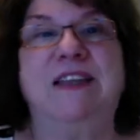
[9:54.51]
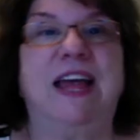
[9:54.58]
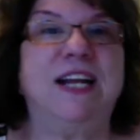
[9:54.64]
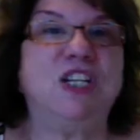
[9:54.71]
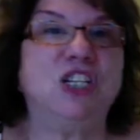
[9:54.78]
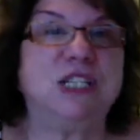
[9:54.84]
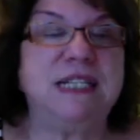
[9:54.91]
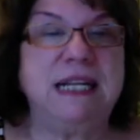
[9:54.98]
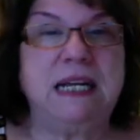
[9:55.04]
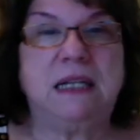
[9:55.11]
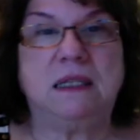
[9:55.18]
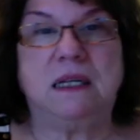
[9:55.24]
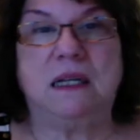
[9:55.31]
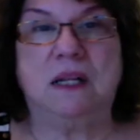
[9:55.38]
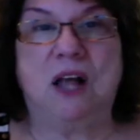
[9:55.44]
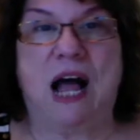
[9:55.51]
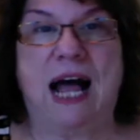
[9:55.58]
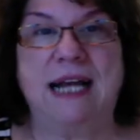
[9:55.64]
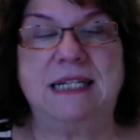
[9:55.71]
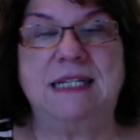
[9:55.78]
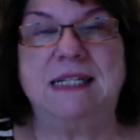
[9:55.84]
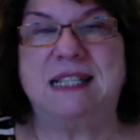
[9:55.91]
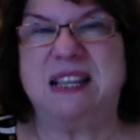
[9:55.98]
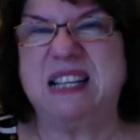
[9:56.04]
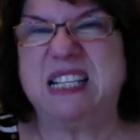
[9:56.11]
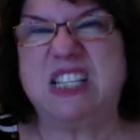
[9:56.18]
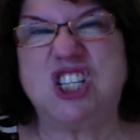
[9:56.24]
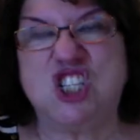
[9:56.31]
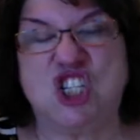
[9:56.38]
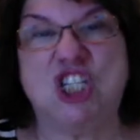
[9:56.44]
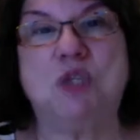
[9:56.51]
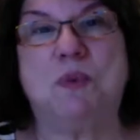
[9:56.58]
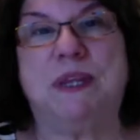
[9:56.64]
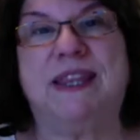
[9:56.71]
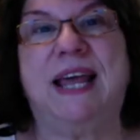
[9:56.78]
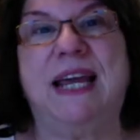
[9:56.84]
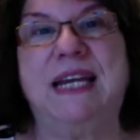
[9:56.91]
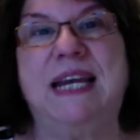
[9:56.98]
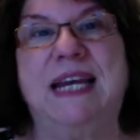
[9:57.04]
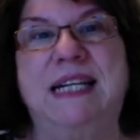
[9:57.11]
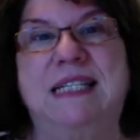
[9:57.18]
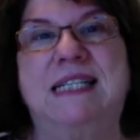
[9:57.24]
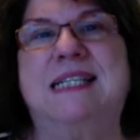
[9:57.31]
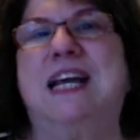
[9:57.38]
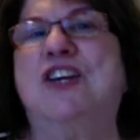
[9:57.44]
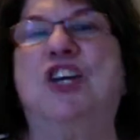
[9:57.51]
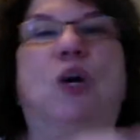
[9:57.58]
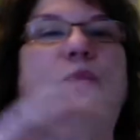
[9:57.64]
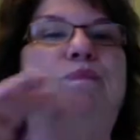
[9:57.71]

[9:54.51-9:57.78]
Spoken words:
They just need a little guidance, and this is just what they need to say,